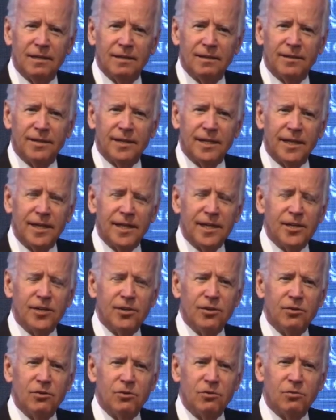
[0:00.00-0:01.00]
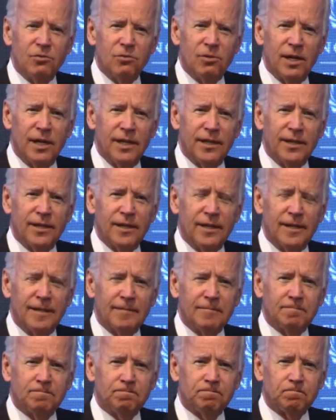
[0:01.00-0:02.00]
EU, when
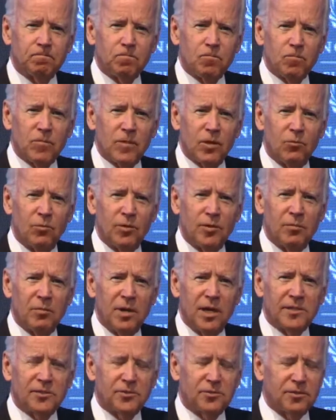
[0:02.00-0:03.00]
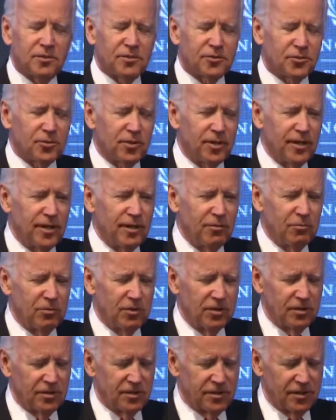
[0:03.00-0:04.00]
the Maastricht Treaty
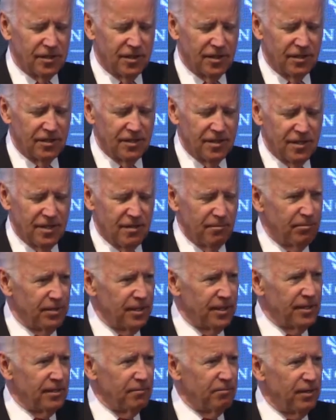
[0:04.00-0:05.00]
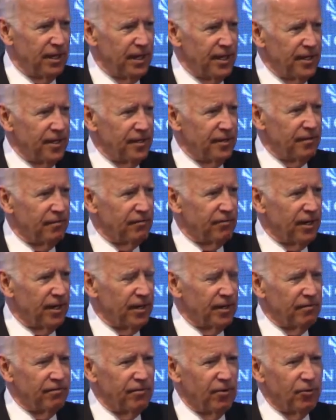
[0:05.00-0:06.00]
was being debated and
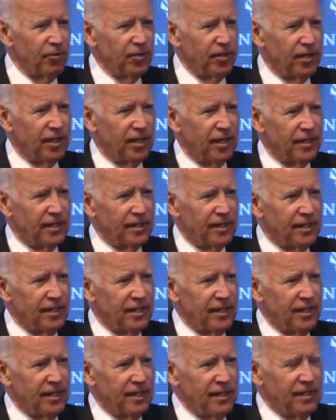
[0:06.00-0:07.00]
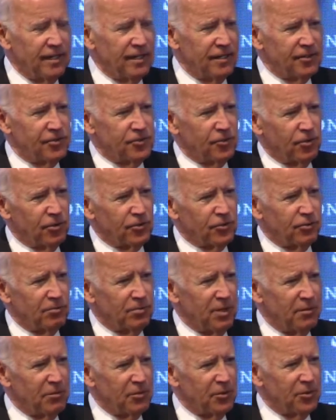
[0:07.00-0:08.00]
finally voted on, as George
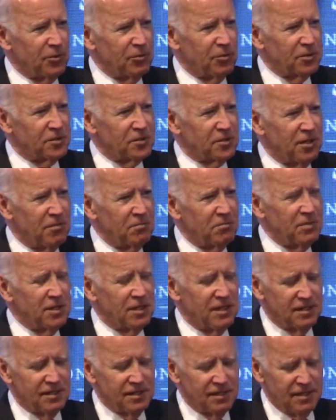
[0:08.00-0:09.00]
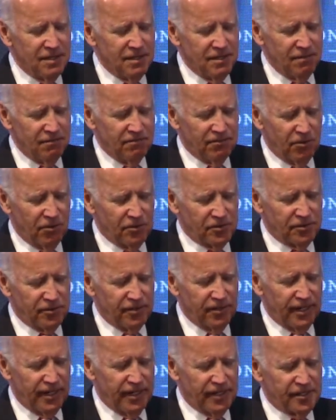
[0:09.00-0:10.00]
remember, there were some folks in the
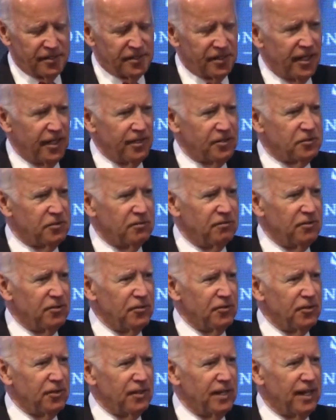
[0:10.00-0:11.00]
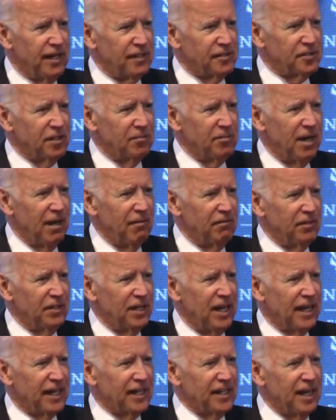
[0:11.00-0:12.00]
United States who viewed it as somehow of an
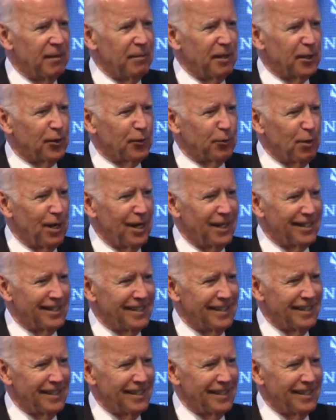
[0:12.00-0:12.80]
economic threat.